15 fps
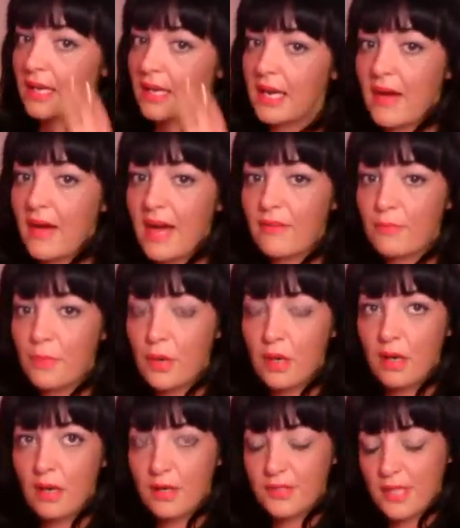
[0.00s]
Now I haven't put
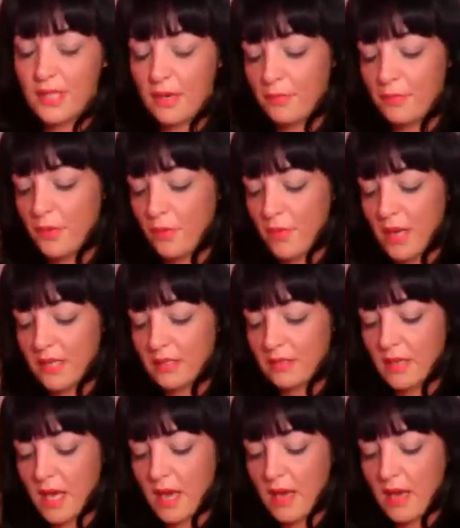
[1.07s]
a lot on, but
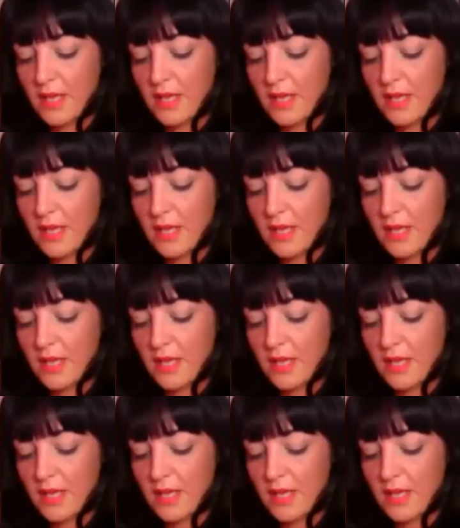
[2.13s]
when